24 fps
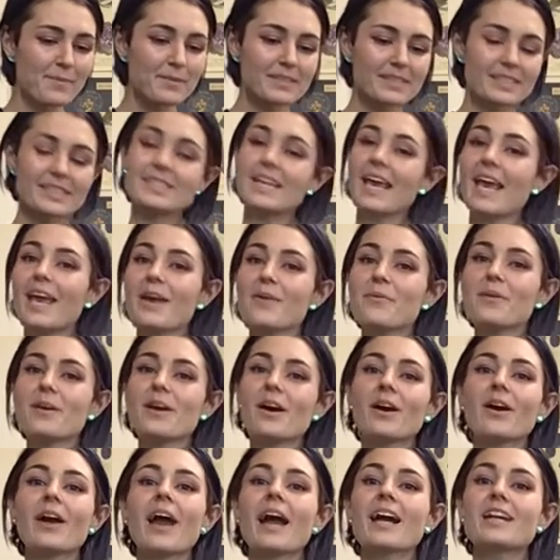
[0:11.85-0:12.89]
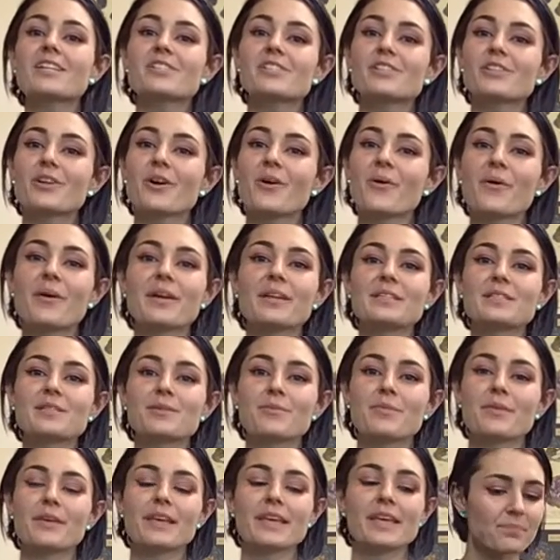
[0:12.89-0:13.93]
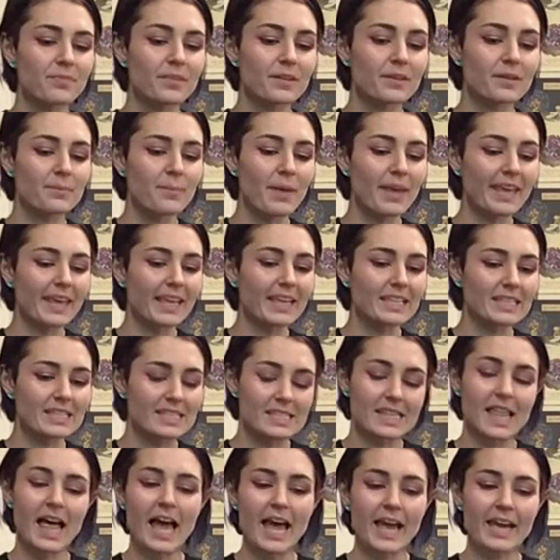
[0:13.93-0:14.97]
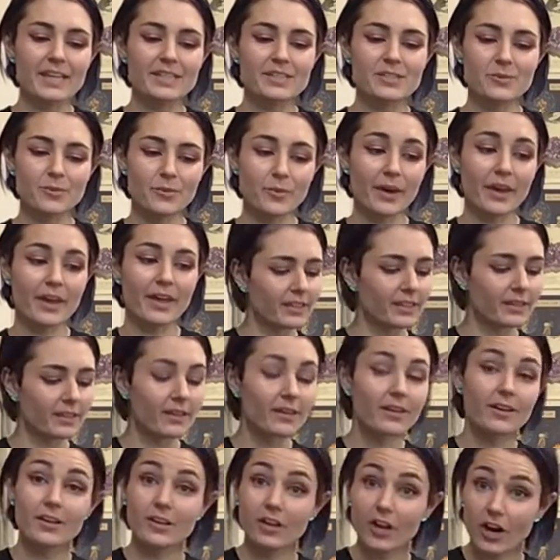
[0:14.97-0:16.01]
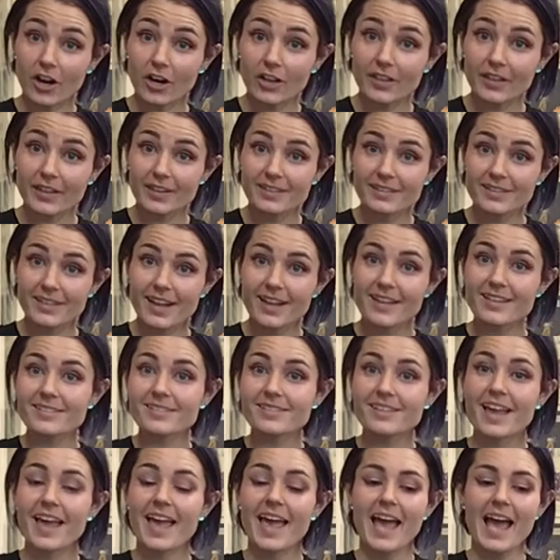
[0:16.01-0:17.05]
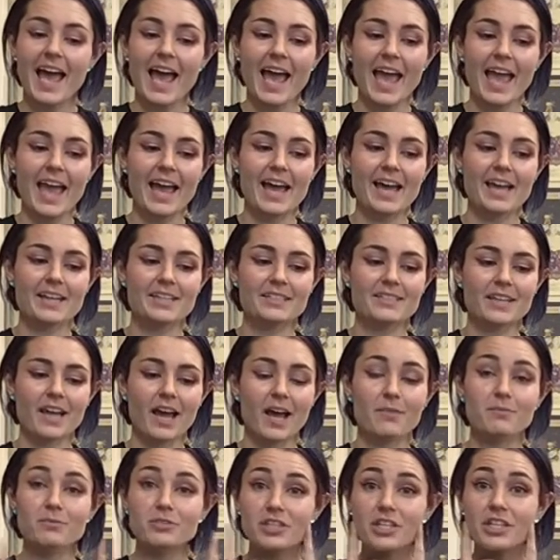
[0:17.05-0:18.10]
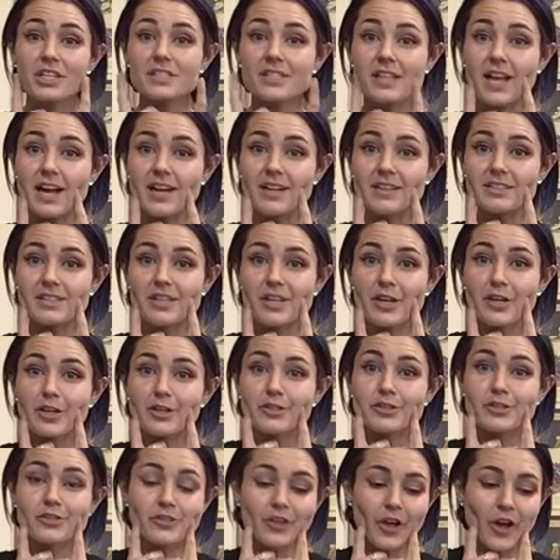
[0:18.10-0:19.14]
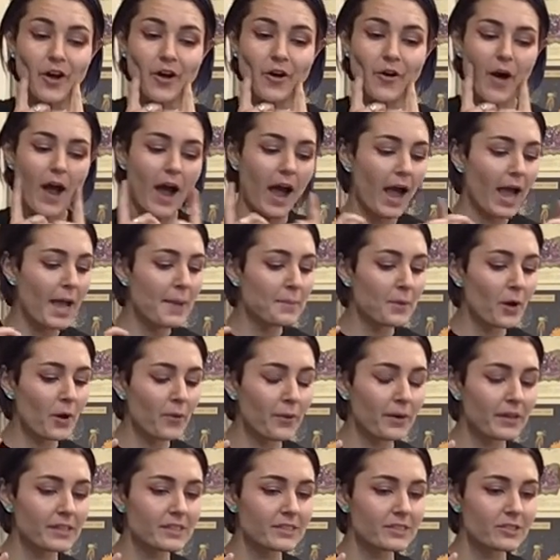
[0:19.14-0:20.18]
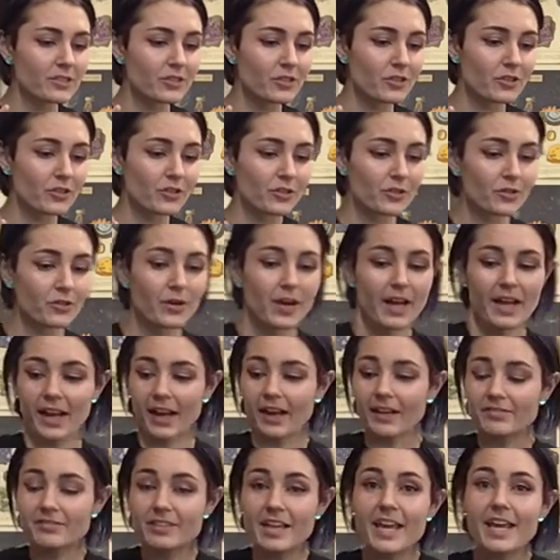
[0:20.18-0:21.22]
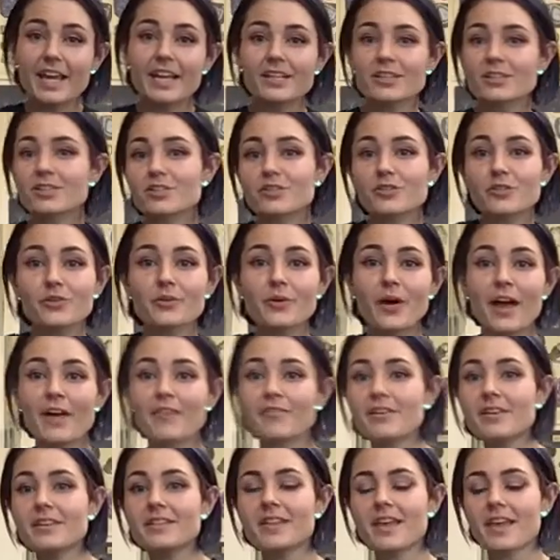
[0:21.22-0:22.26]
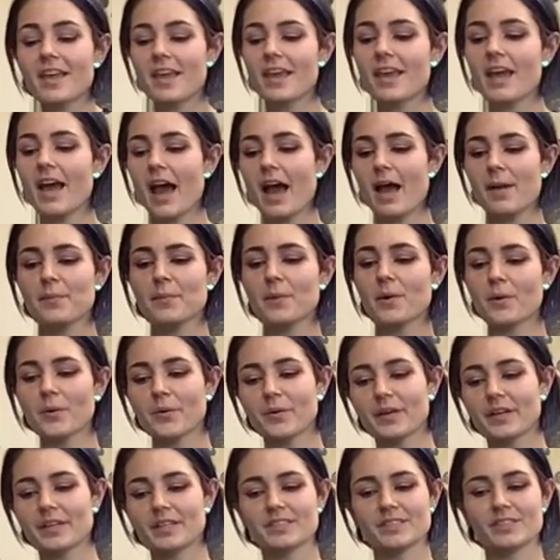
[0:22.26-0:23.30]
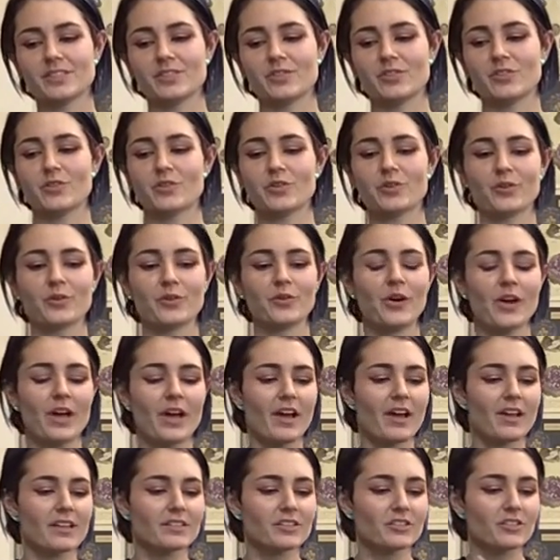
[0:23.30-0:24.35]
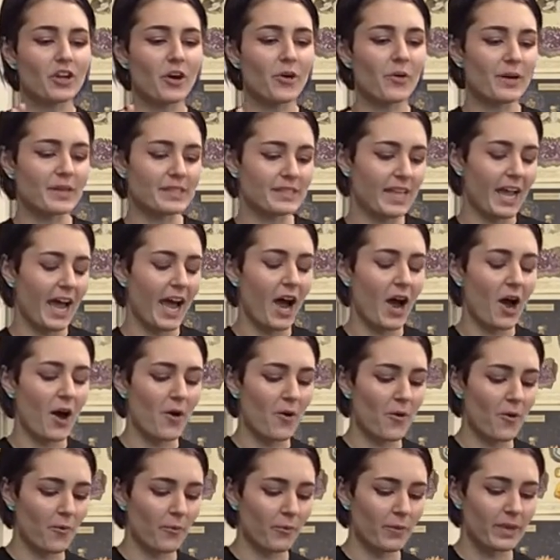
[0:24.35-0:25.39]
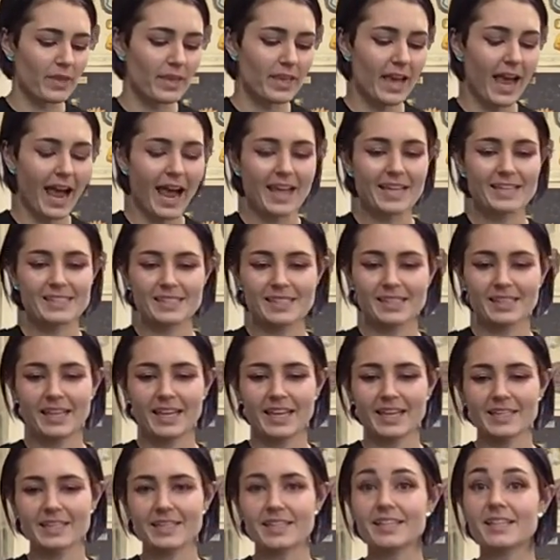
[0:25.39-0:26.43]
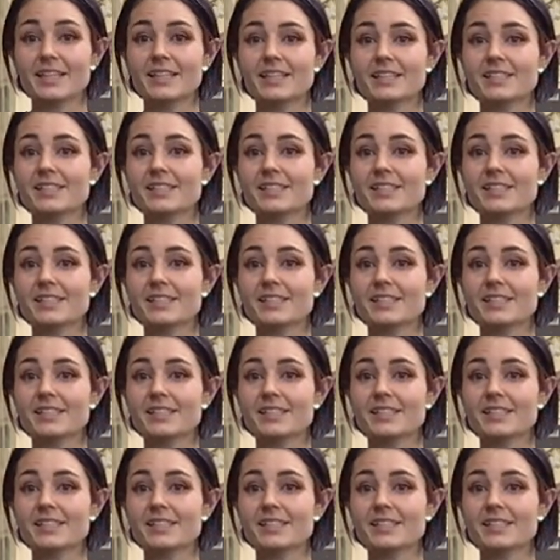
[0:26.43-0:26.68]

Today we are actually going to be making slides with garlic cells and cheek cells. So I'm going to kind of take us through everything. I'm going to show us how we isolate the